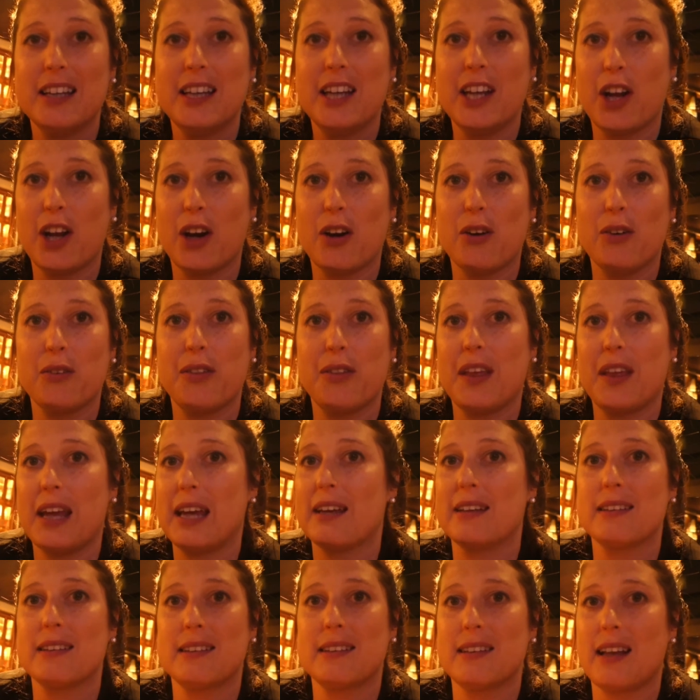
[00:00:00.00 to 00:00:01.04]
you know,
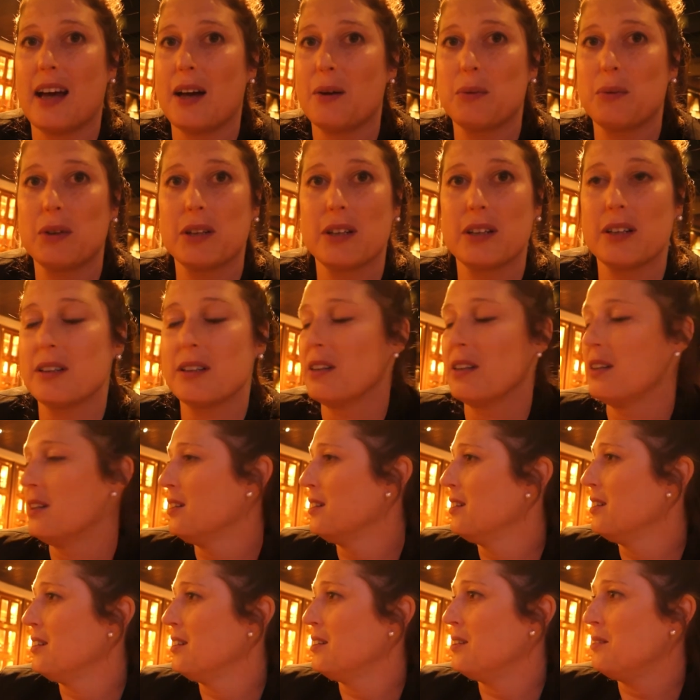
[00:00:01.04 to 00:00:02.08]
things that were
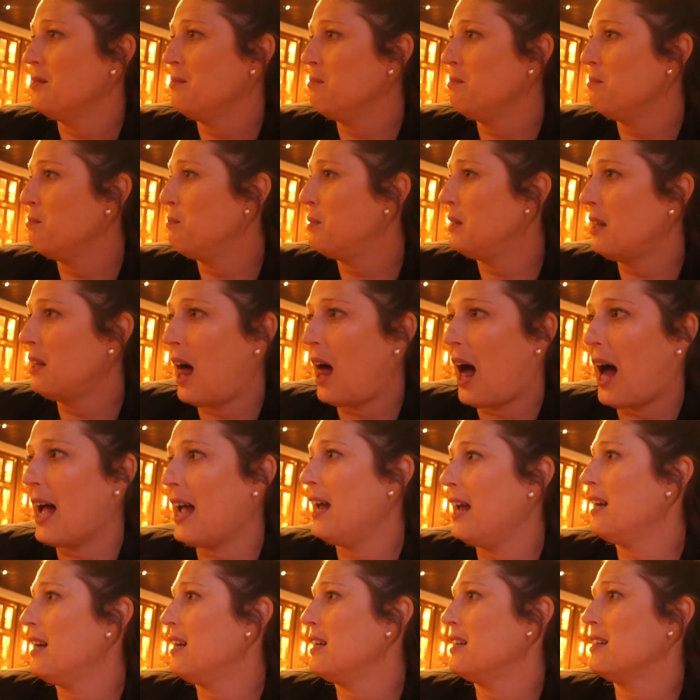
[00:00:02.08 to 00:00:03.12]

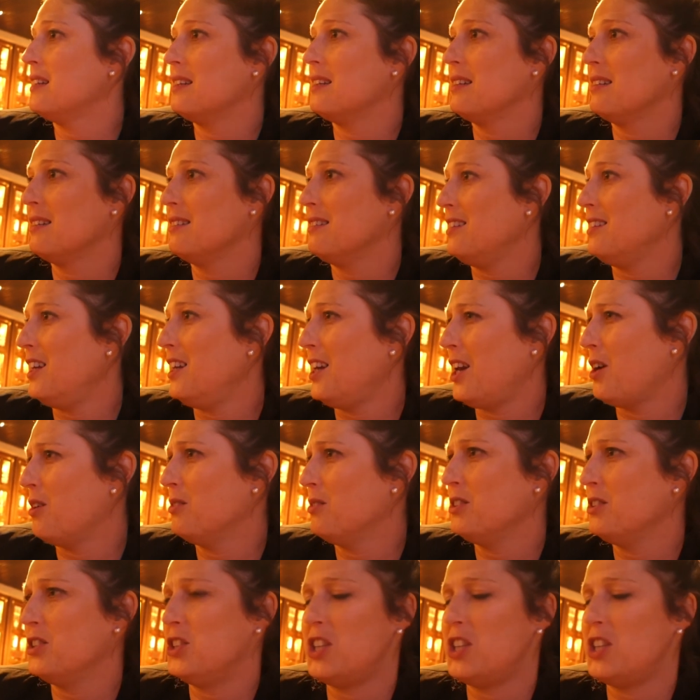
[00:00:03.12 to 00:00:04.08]
polite and, you know,